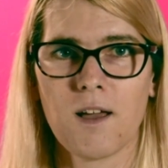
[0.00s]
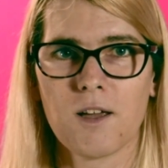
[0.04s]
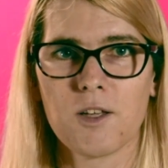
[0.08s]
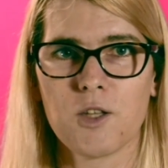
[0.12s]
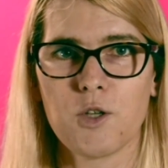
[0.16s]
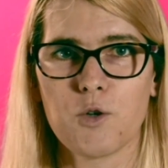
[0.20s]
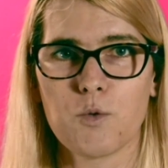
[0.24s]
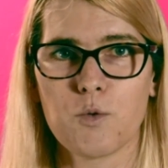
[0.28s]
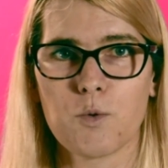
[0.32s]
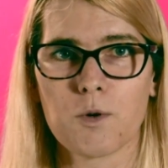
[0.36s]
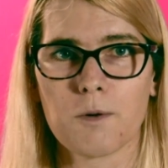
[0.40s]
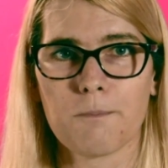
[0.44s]

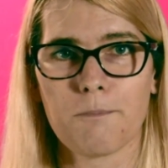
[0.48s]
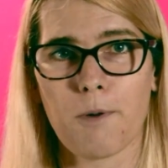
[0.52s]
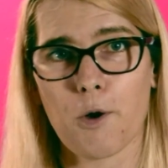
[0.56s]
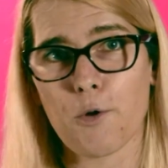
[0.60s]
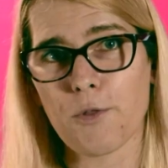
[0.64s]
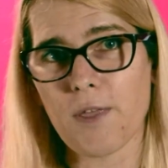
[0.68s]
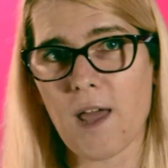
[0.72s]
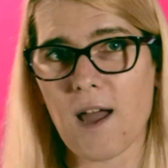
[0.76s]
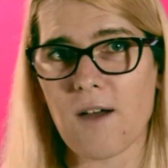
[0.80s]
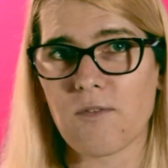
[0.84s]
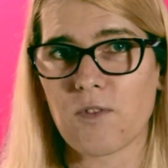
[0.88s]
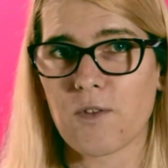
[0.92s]
you will
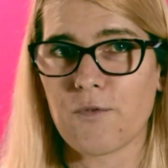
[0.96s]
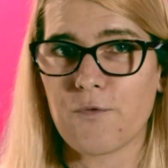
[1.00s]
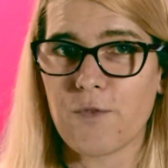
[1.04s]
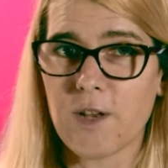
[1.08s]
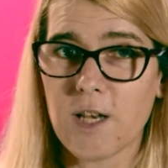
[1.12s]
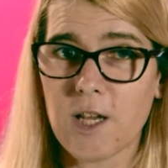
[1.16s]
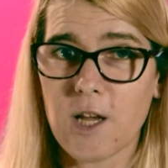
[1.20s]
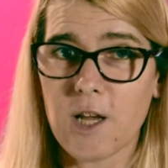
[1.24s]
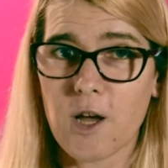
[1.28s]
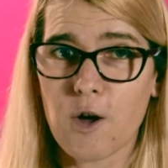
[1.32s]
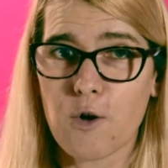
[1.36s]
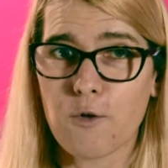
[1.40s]
both have the
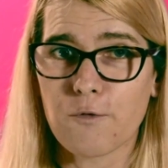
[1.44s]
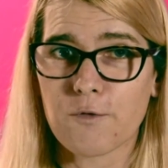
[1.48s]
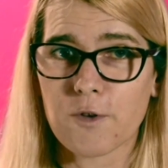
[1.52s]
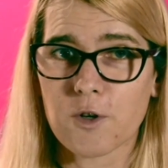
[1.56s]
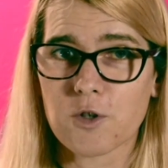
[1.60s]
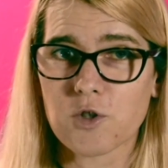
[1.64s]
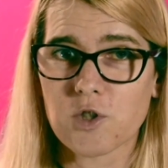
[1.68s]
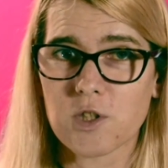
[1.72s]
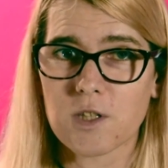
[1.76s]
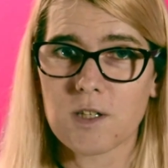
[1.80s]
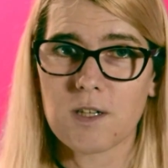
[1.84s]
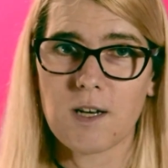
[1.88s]
video
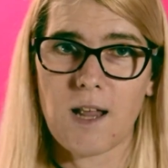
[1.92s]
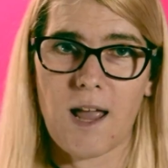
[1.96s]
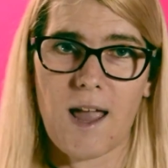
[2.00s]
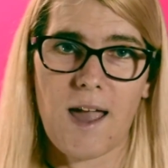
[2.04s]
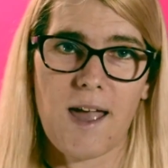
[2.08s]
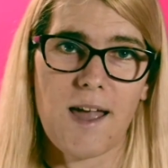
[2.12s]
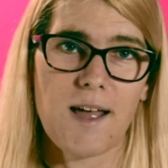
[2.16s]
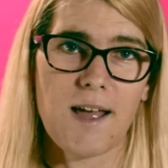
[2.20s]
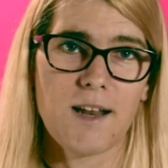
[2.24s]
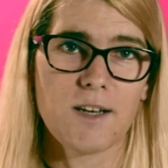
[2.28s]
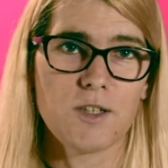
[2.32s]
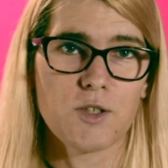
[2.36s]
version
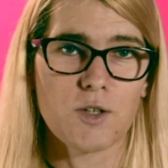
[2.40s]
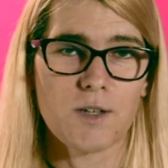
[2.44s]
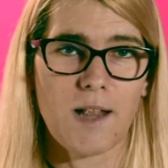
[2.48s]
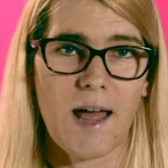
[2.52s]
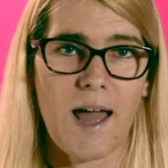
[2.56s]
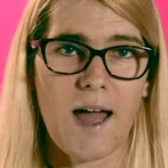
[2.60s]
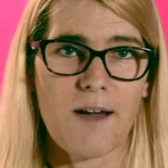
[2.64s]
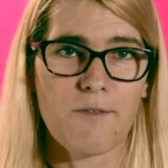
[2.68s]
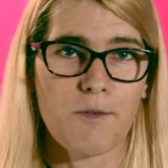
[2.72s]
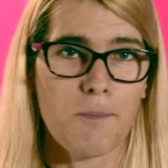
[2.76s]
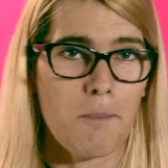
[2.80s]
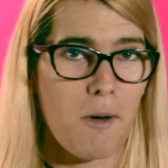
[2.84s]
and you'll
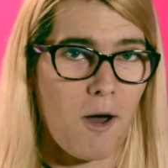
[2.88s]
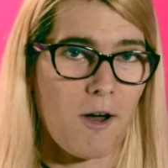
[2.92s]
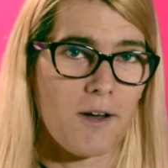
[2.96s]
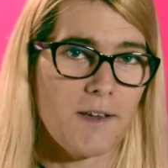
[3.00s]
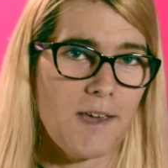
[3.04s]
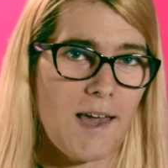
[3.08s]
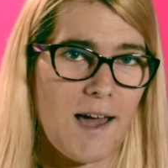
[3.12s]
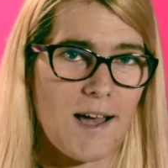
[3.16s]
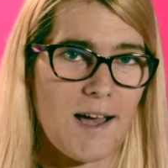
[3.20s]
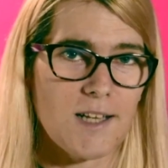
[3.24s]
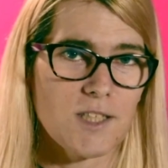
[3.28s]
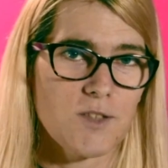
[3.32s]
have a
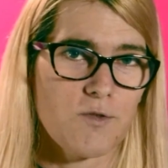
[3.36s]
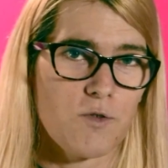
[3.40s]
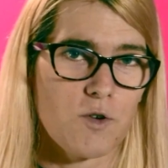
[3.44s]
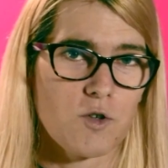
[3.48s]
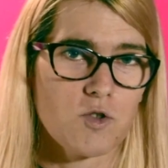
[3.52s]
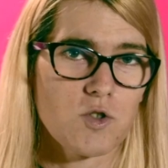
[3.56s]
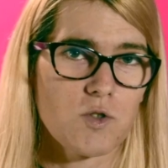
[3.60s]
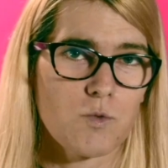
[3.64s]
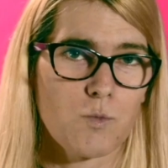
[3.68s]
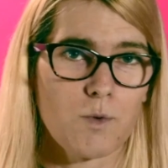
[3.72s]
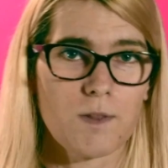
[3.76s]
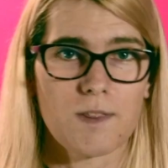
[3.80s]
podcast
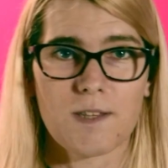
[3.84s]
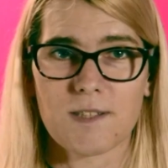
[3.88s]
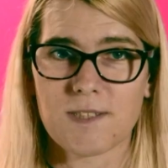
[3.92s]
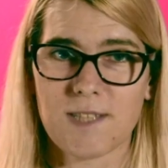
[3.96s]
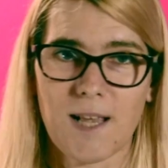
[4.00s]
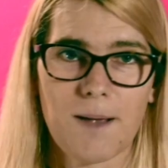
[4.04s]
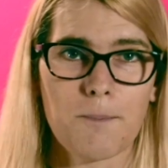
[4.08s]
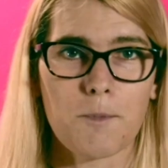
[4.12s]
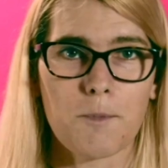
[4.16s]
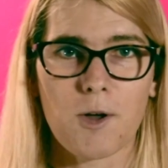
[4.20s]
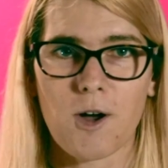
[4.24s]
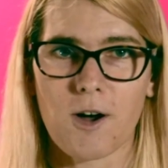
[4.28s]
version with the
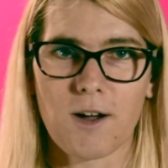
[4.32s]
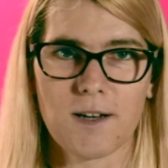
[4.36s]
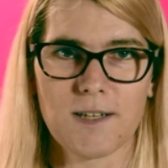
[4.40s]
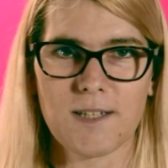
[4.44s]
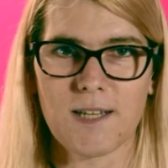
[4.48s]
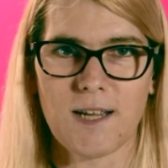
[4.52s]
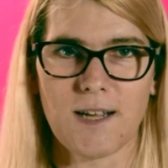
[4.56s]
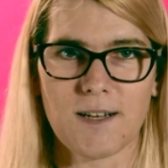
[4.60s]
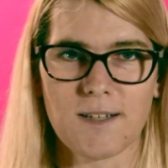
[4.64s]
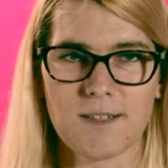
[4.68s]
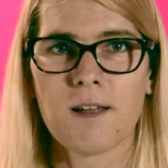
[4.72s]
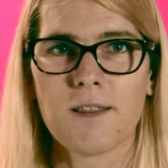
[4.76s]
same
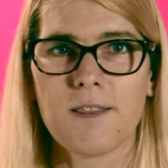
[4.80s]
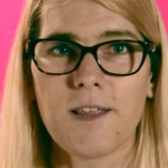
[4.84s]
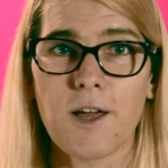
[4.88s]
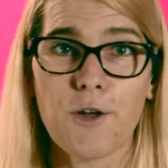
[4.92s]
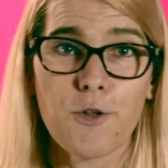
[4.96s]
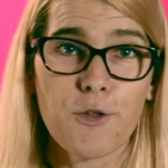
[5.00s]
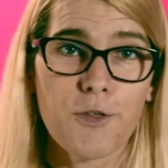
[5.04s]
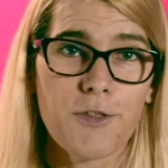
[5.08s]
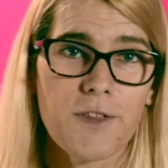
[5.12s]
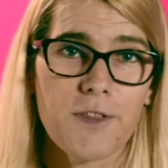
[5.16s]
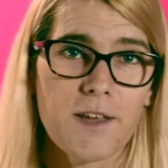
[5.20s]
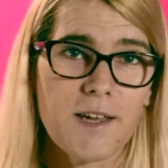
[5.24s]
content. The
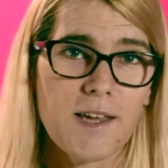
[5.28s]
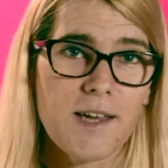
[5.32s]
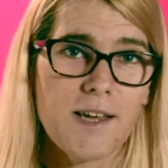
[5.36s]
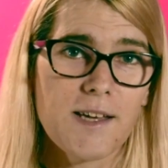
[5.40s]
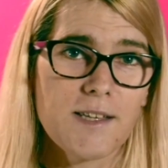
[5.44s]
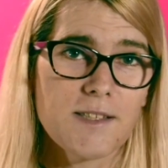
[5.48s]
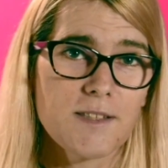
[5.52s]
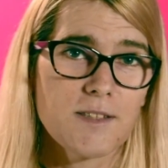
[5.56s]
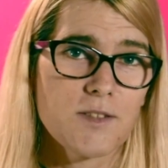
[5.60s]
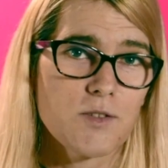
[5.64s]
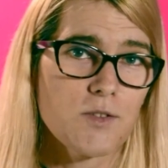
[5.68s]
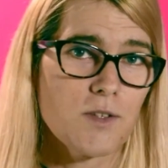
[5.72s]
other thing
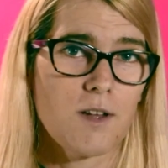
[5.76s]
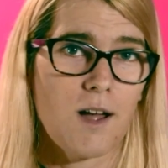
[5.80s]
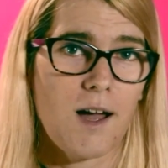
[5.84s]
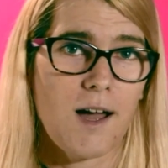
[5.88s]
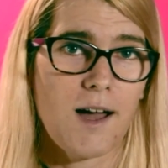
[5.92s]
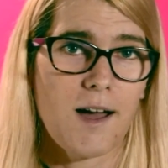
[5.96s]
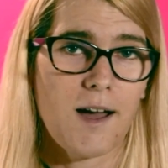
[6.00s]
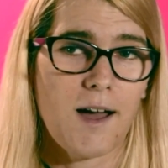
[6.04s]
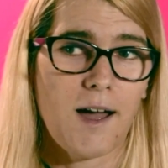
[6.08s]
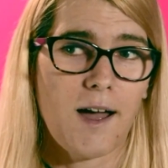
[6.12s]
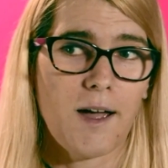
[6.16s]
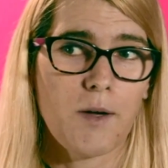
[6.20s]
is,
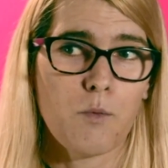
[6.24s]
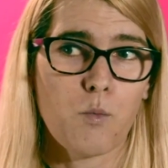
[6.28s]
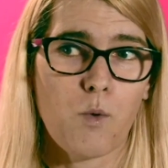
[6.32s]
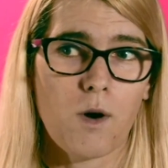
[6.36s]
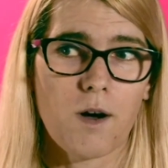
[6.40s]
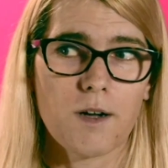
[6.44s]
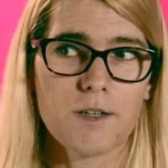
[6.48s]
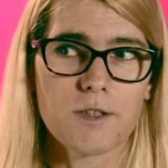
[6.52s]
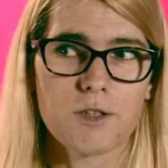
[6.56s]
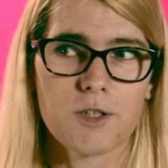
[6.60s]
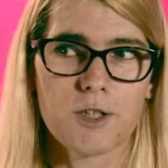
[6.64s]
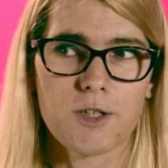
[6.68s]
I
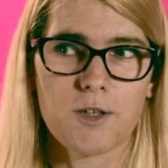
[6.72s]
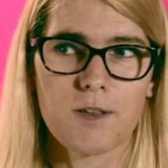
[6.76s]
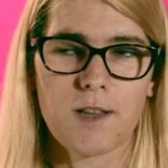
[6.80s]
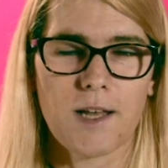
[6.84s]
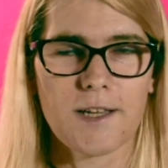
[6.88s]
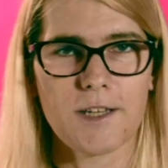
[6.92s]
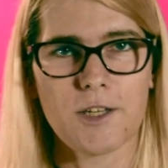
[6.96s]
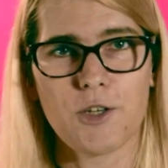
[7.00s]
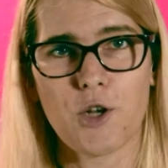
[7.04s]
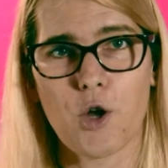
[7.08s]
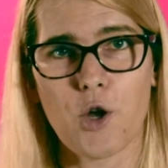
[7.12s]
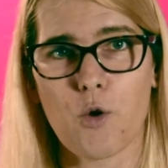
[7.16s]
want to
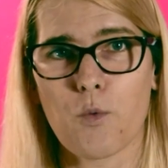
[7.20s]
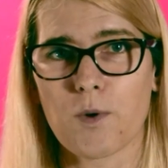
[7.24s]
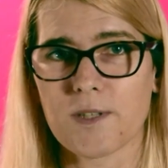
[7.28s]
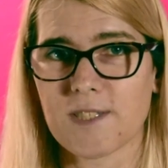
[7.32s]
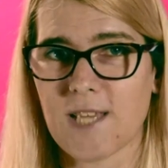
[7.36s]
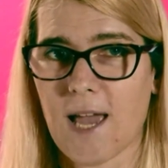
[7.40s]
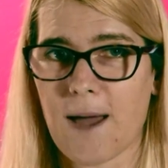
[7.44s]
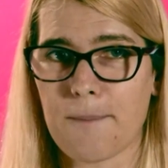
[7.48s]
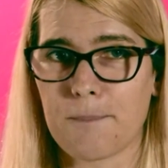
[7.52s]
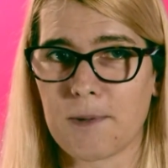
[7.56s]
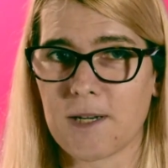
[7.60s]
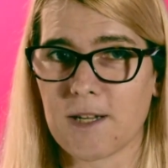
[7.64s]
let you know what's
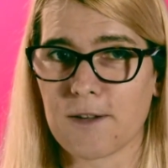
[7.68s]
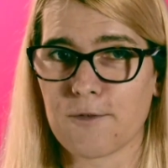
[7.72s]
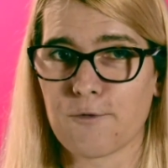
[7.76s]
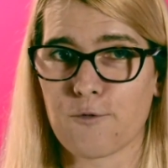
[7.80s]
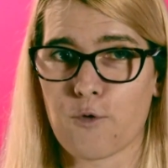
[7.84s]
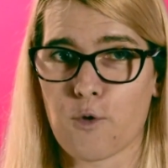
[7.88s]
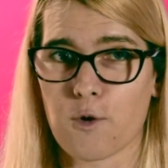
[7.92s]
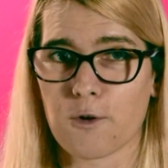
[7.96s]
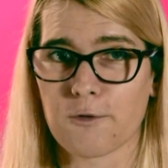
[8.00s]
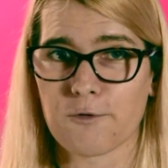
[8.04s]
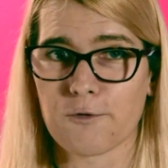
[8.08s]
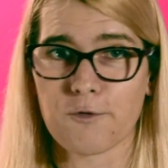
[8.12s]
happening
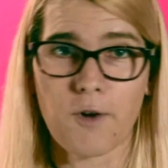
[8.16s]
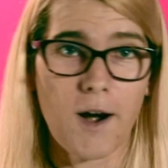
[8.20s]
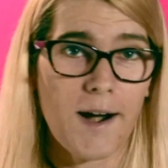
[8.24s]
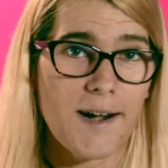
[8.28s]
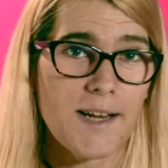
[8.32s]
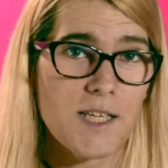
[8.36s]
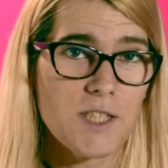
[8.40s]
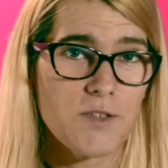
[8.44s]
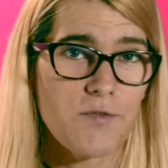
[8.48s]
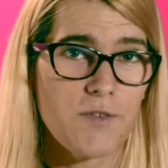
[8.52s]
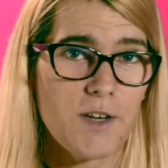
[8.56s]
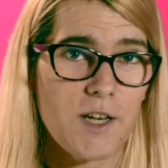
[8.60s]
for
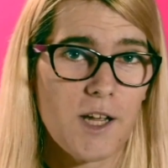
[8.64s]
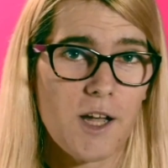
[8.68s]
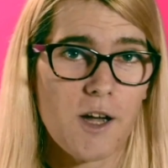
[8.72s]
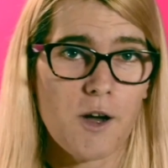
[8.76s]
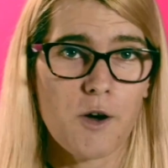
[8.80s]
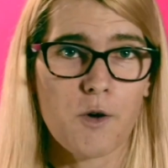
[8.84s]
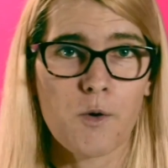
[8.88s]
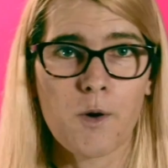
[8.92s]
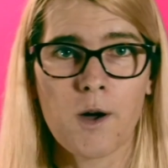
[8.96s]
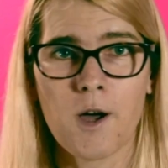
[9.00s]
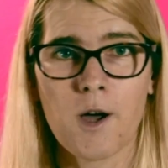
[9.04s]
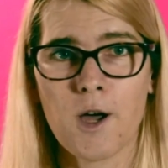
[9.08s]
Friday's
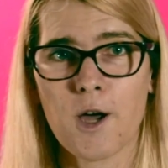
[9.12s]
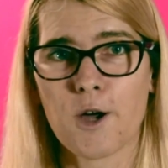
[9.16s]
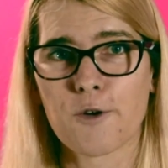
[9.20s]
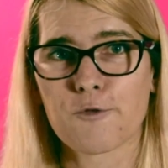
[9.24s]
video.